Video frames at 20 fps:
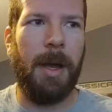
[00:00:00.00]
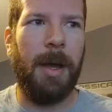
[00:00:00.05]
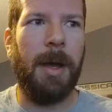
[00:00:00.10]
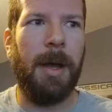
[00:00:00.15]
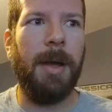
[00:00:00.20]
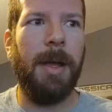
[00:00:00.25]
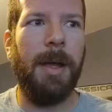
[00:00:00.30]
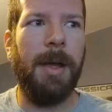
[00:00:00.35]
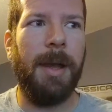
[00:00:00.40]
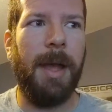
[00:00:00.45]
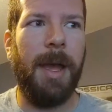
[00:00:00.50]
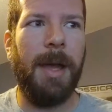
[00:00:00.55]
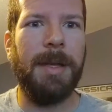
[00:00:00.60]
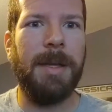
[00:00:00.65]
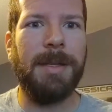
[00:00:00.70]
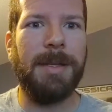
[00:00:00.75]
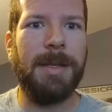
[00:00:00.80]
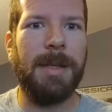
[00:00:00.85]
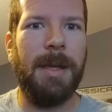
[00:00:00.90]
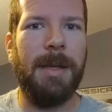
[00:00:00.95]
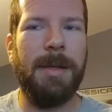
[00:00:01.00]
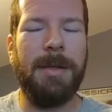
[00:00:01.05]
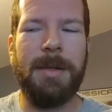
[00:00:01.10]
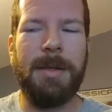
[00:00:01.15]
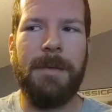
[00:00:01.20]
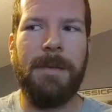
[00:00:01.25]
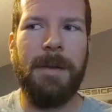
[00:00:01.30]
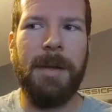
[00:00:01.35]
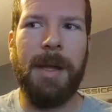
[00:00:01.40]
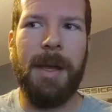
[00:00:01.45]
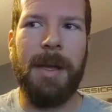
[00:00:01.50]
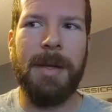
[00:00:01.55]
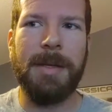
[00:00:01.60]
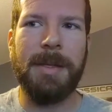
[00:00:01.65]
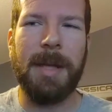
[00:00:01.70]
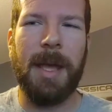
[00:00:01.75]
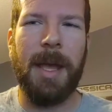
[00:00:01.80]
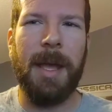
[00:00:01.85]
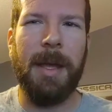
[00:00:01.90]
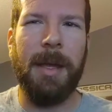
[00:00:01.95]
It definitely
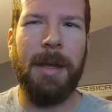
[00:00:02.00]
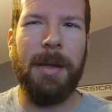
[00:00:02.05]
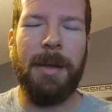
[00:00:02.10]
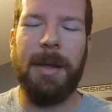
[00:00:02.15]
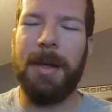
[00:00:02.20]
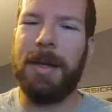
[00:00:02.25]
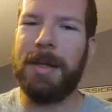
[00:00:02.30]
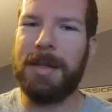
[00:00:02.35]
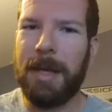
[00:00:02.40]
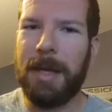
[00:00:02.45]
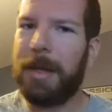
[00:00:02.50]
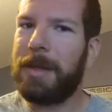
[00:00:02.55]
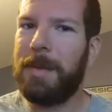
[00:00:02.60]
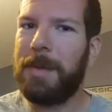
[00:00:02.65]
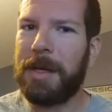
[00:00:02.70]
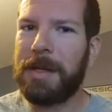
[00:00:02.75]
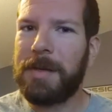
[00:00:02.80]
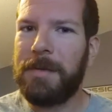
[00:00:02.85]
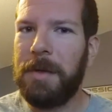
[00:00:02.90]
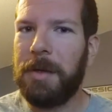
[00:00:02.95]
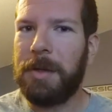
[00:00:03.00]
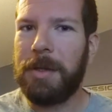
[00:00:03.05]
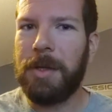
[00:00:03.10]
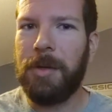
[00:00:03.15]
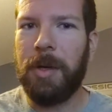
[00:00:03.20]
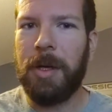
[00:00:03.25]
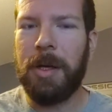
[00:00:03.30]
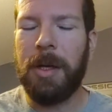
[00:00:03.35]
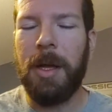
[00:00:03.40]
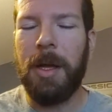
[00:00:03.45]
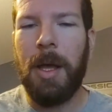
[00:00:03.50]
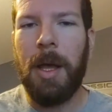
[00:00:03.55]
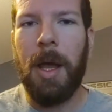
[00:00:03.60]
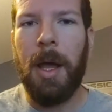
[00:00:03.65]
has a Tex-Mex feel to it,